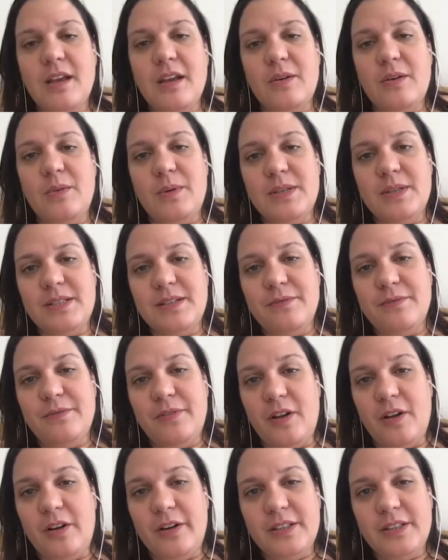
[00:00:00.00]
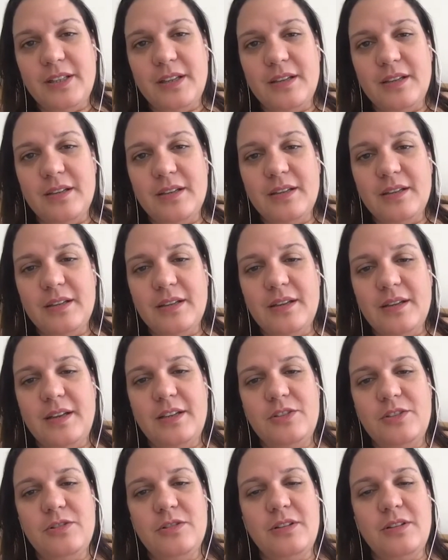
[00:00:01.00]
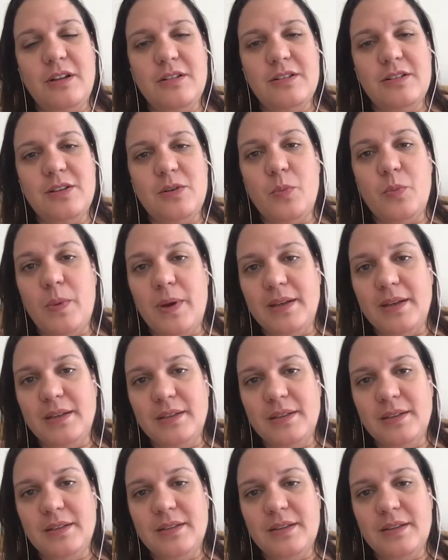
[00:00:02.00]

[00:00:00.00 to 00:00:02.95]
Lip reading: Was in Florida in 2001.